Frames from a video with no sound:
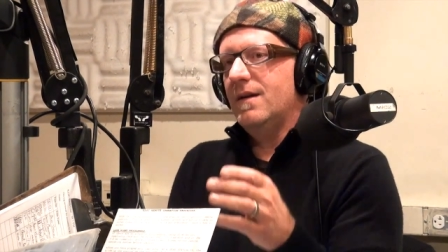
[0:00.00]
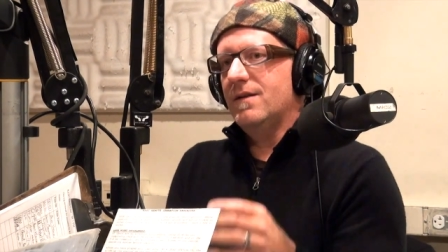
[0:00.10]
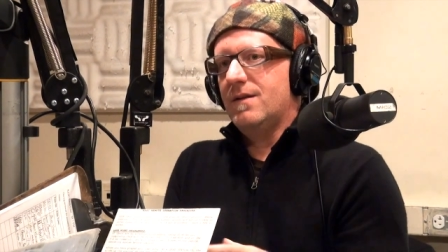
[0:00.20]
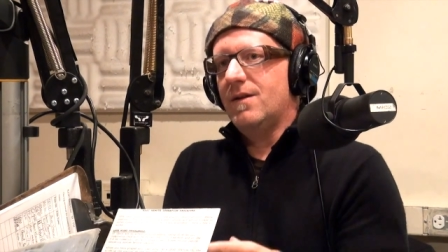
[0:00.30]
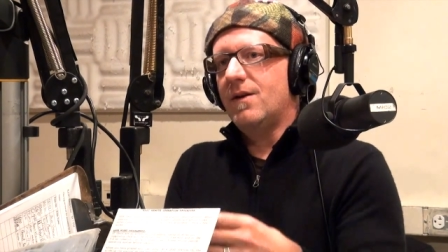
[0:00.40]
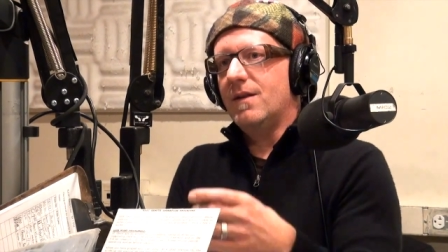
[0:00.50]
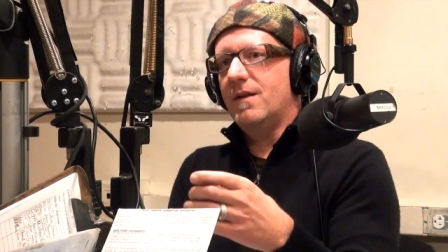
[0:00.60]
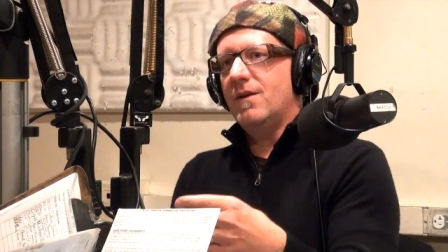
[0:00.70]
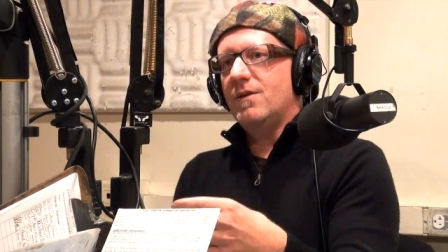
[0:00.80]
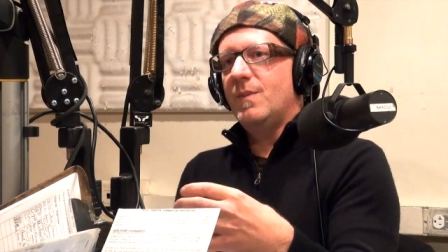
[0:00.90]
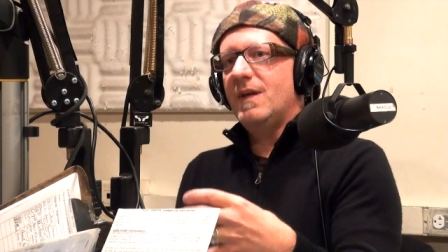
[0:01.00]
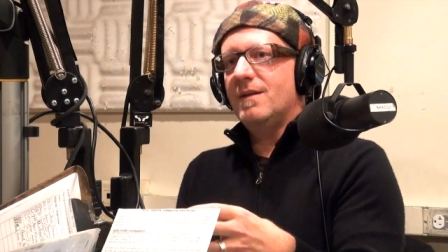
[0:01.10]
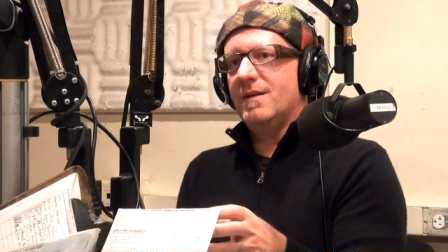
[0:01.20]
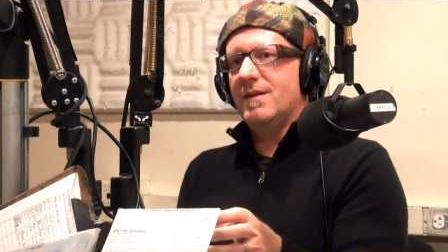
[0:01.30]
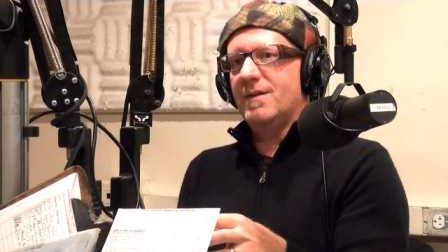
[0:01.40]
installed those
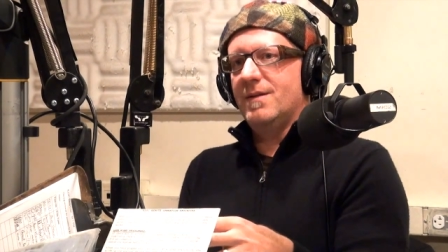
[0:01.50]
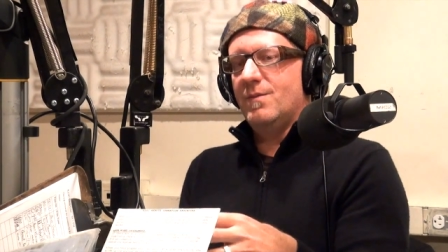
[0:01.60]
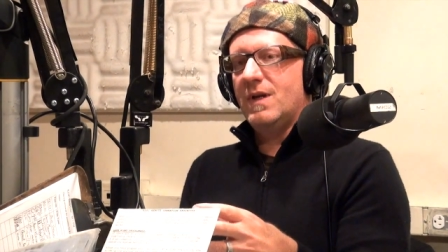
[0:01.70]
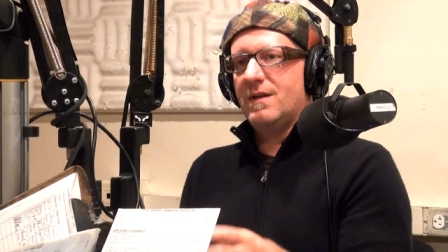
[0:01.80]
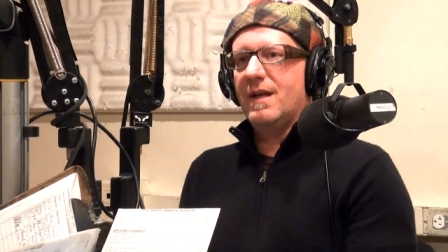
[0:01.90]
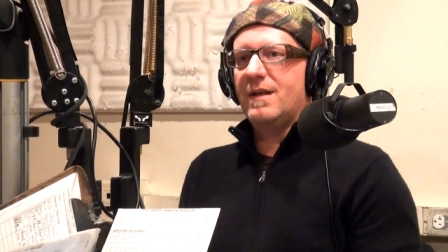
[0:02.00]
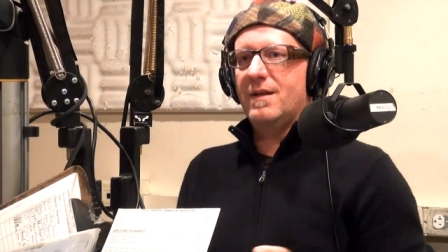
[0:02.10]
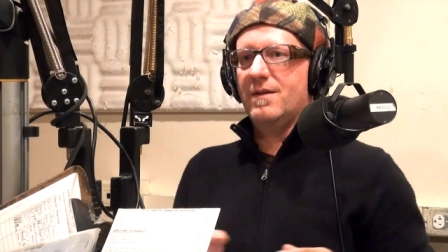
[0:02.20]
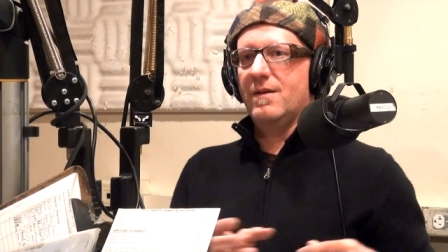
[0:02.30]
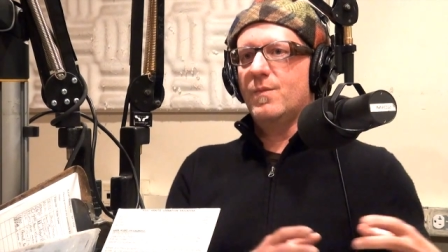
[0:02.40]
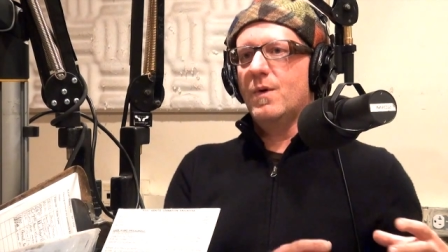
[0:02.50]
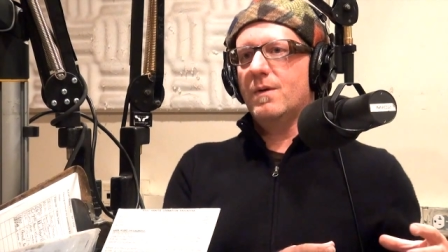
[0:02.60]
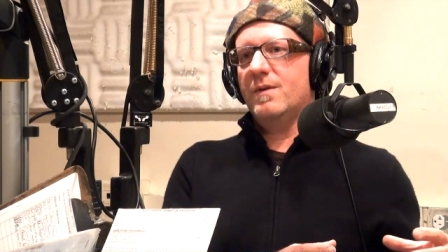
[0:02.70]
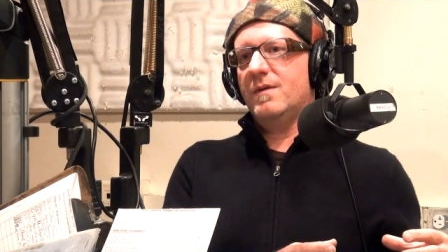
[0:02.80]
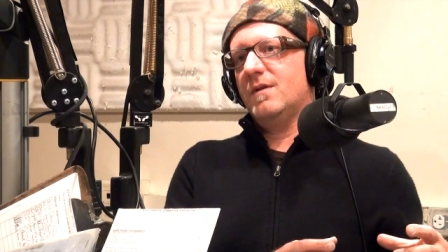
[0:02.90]
pieces, much like the
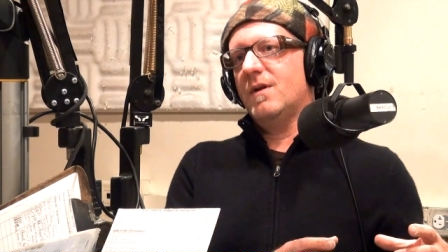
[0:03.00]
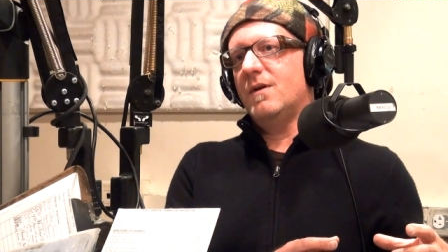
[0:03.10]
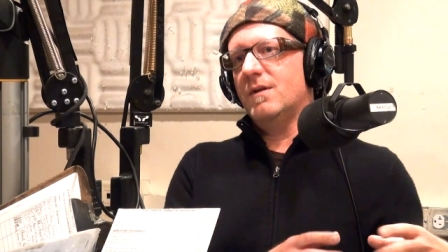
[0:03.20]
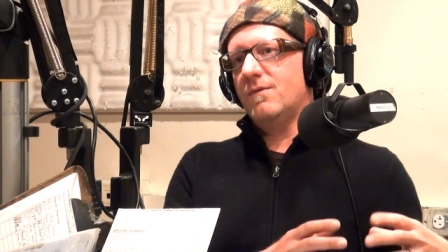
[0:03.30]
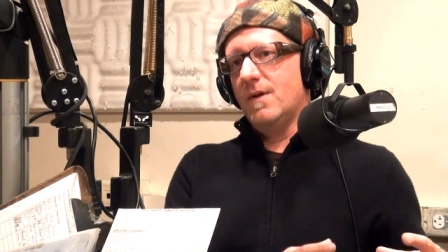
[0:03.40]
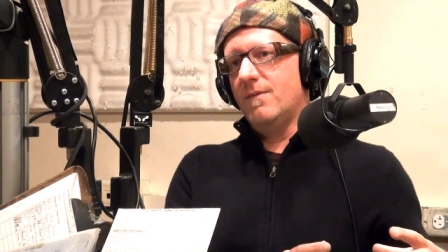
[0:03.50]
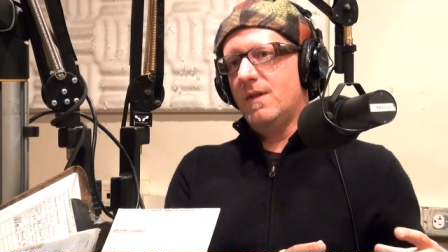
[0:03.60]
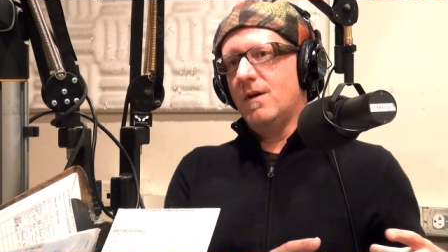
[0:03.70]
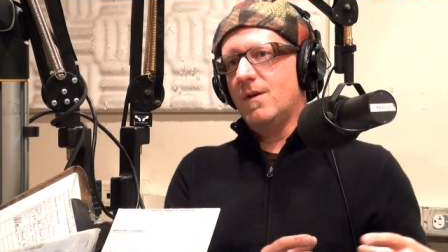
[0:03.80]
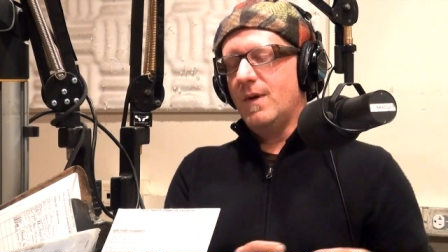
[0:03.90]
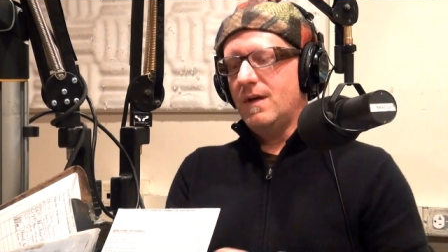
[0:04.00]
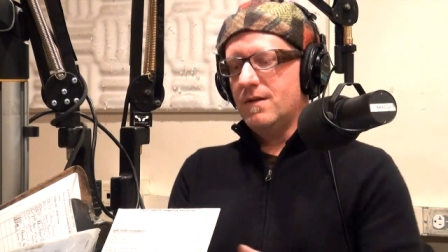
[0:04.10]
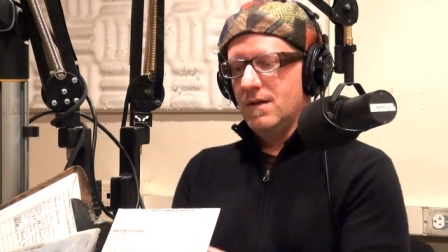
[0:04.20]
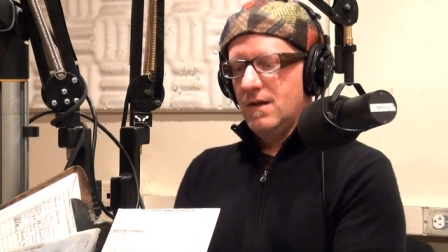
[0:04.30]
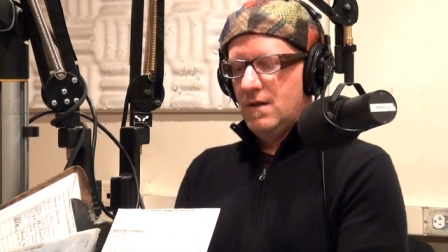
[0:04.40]
surfboard was installed in front of the other
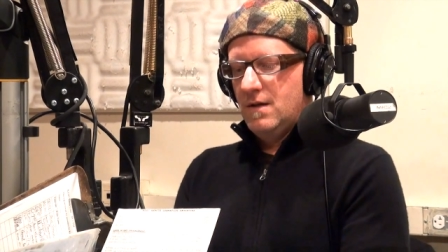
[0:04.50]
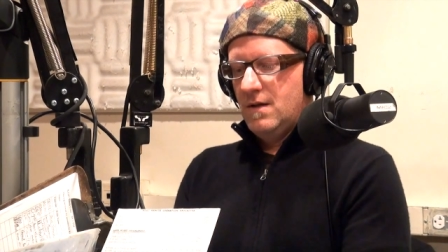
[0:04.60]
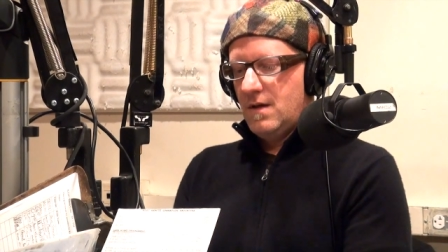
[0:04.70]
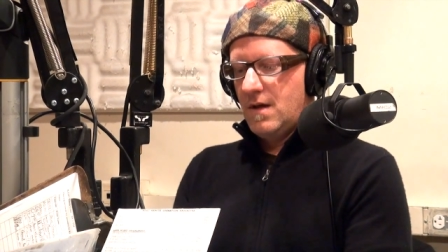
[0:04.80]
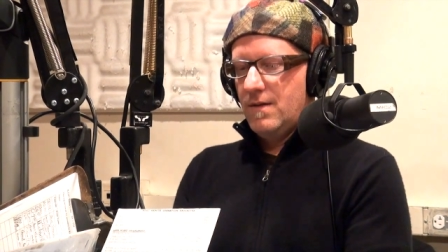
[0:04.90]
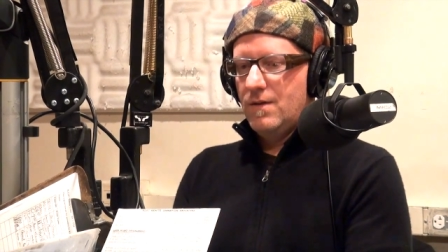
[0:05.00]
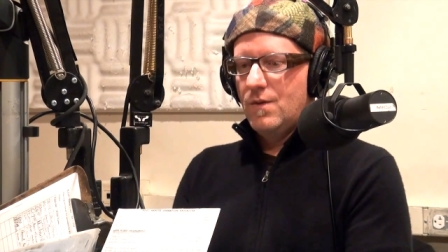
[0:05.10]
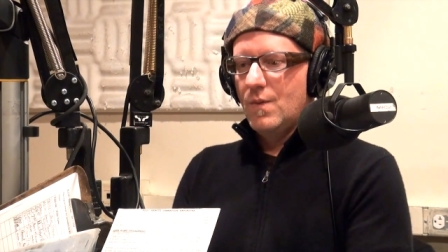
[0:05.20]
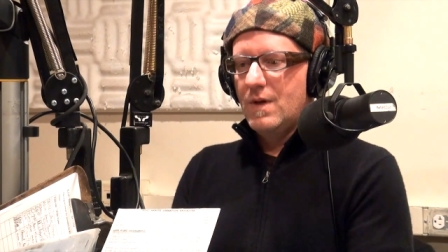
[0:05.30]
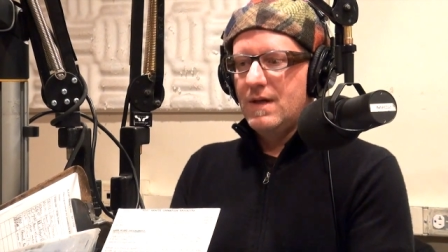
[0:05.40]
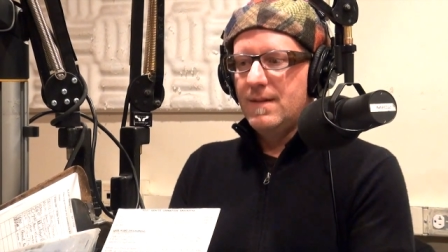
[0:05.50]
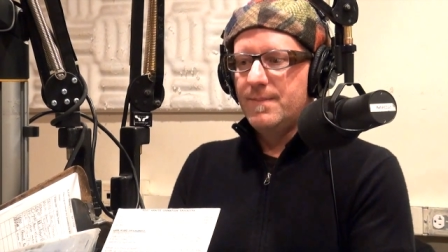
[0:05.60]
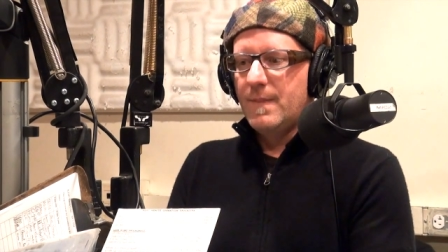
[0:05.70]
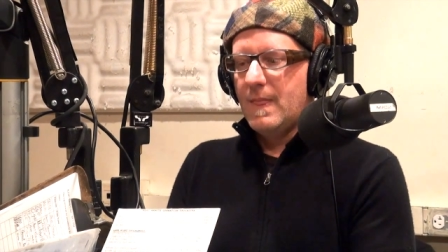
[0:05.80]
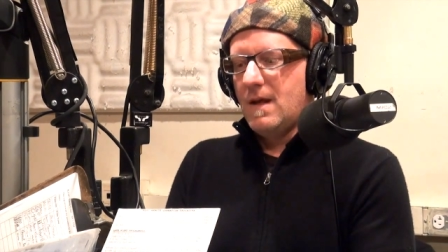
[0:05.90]
piece. Uh, the three
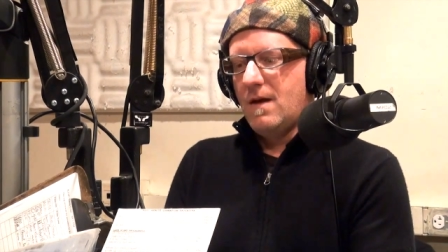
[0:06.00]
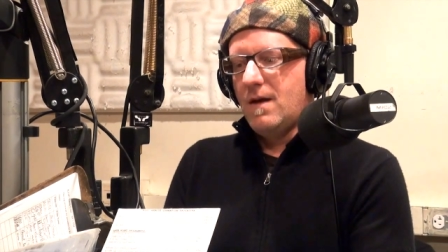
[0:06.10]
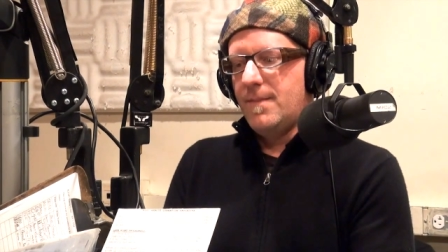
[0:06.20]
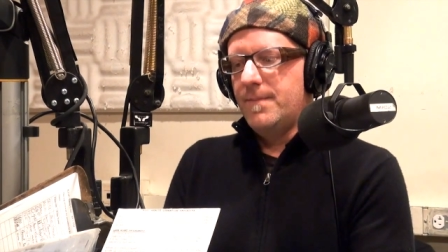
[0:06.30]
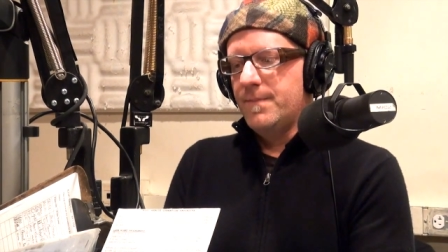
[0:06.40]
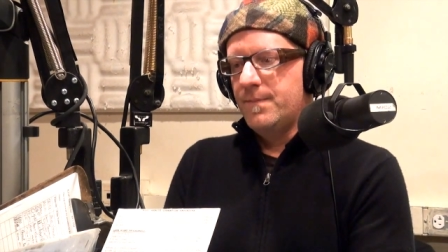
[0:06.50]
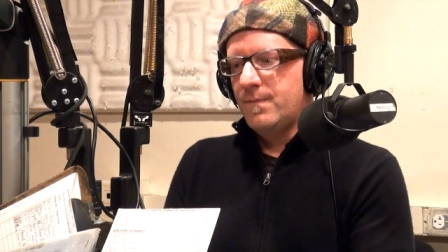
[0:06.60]
um,